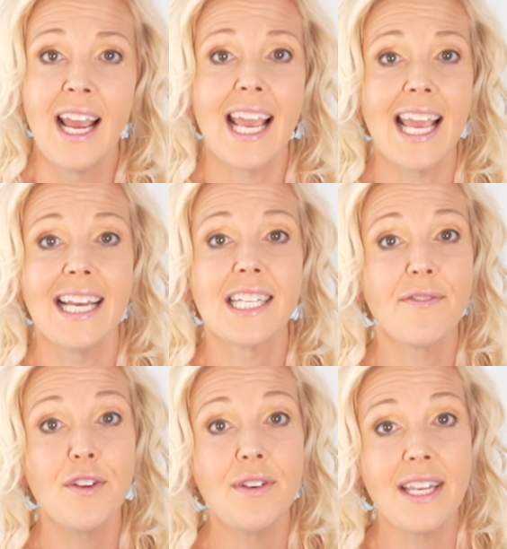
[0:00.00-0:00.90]
And
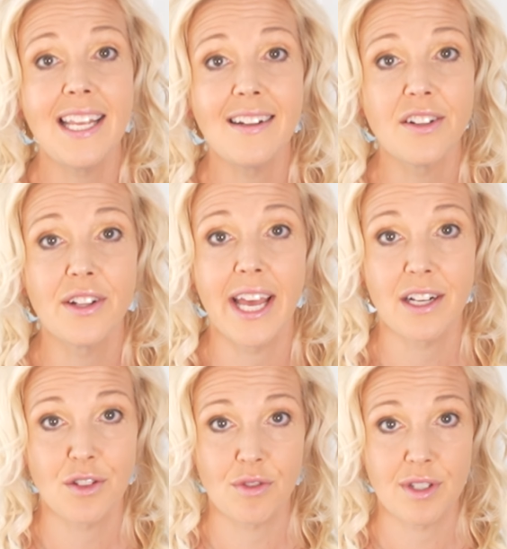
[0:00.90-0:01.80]
if you need a little
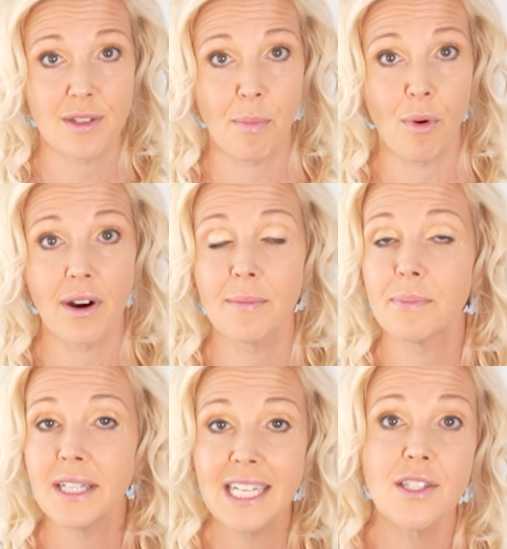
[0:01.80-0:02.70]
extra support,
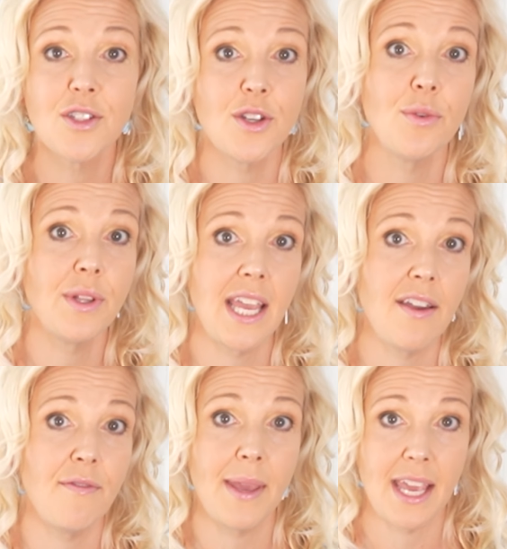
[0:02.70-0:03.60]
please do
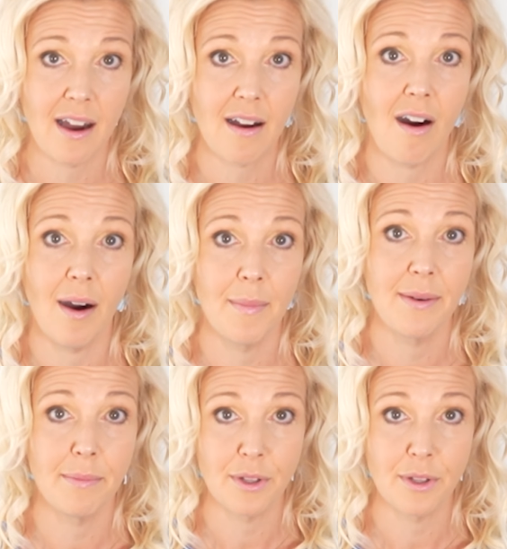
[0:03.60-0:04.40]
leave me a comment